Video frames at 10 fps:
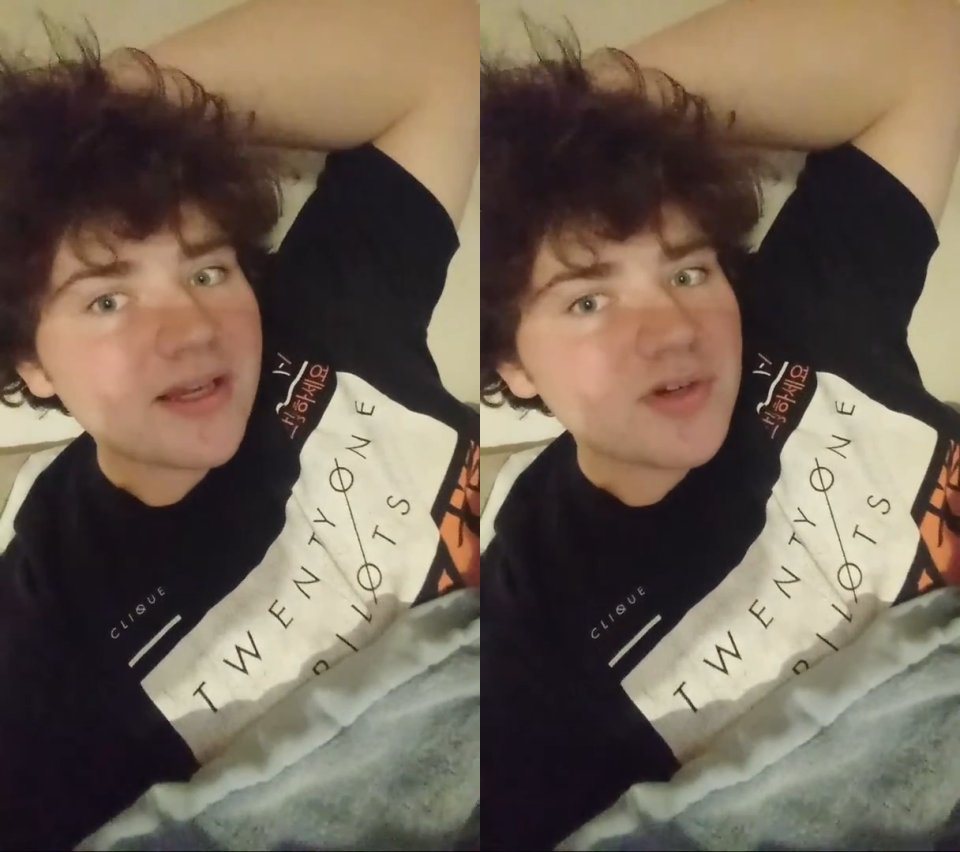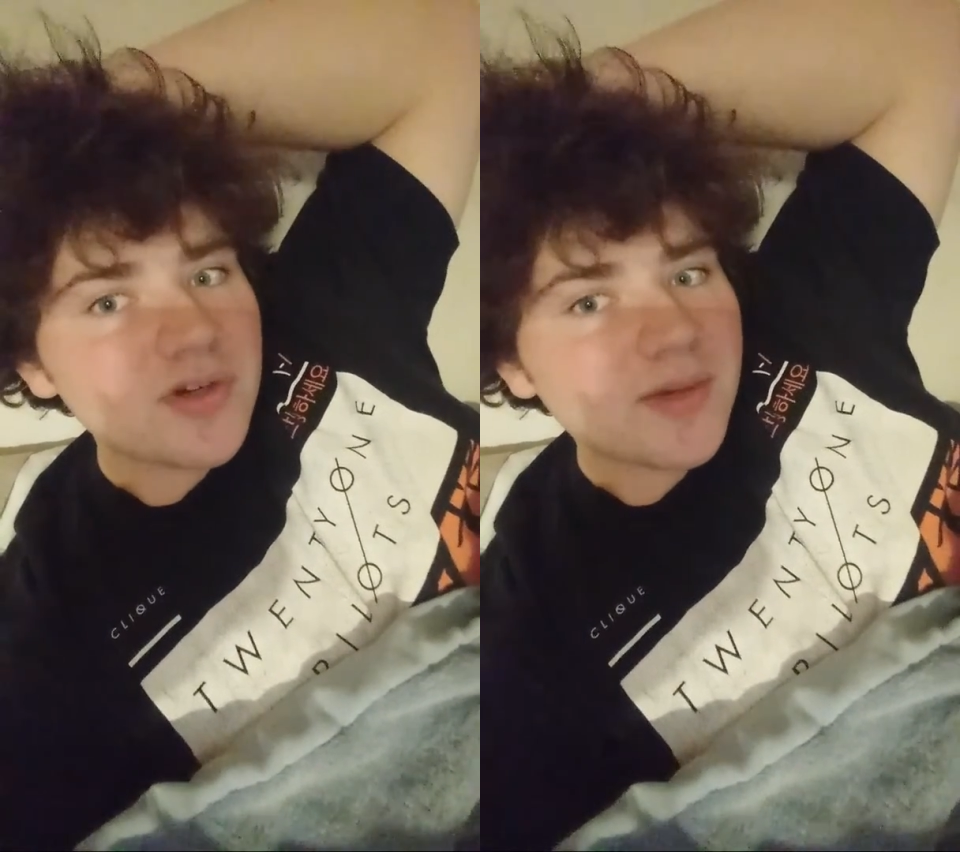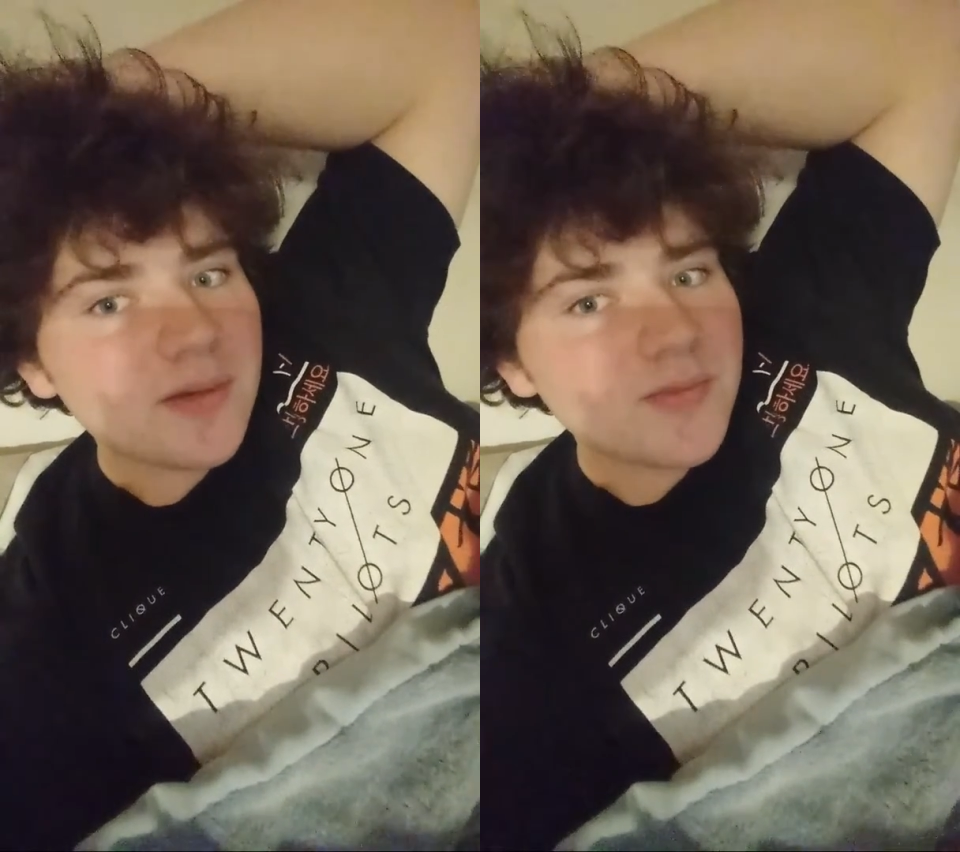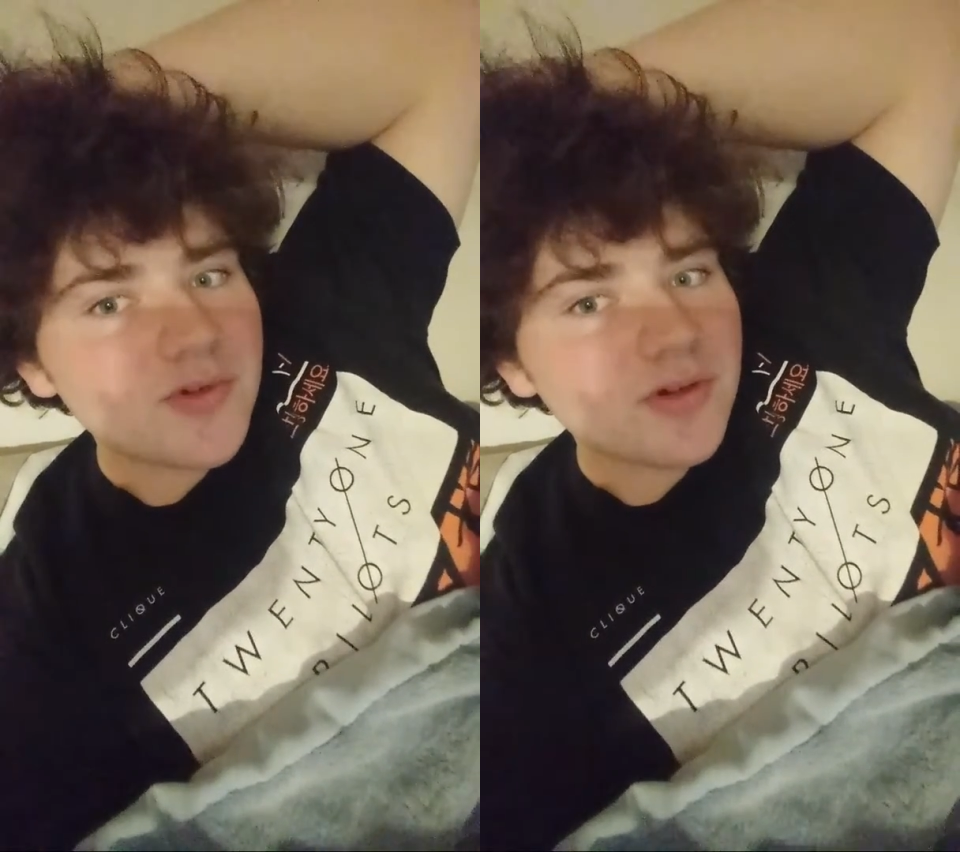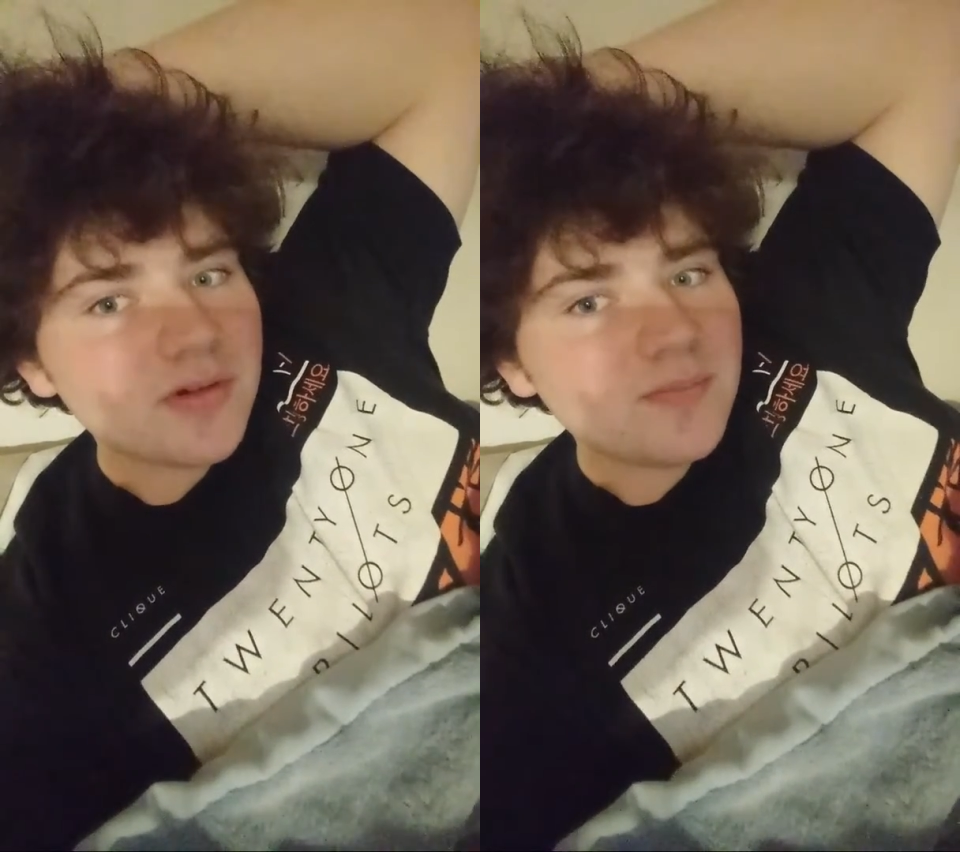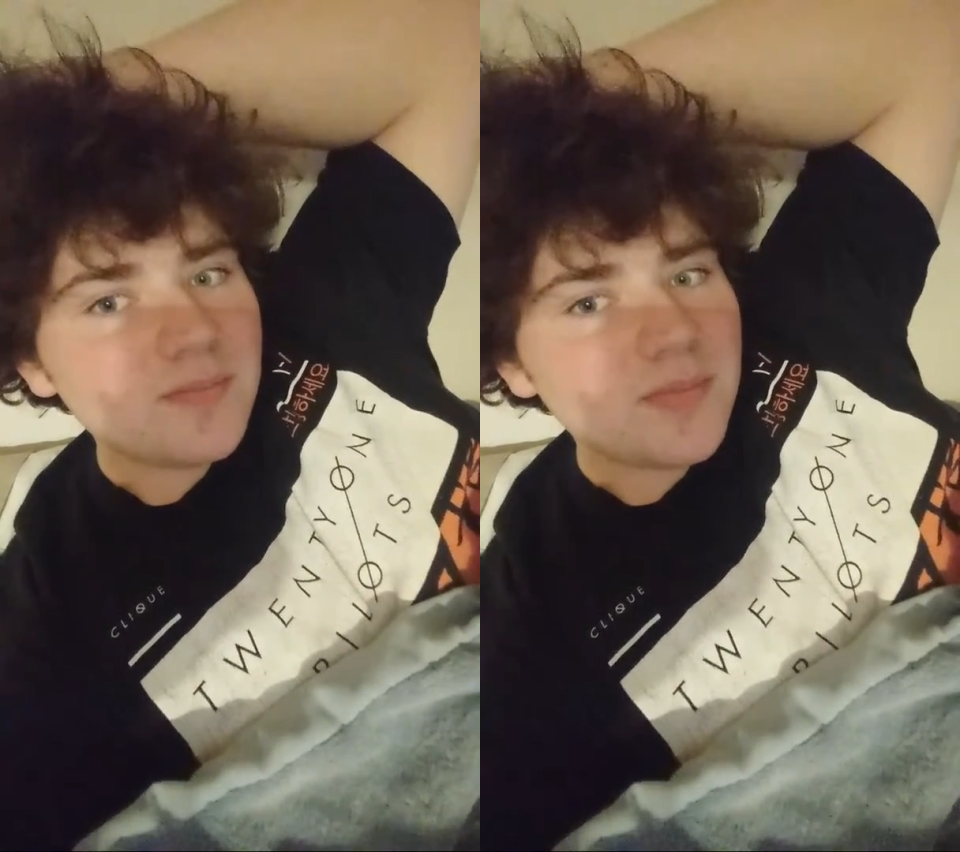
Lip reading: a dream come true.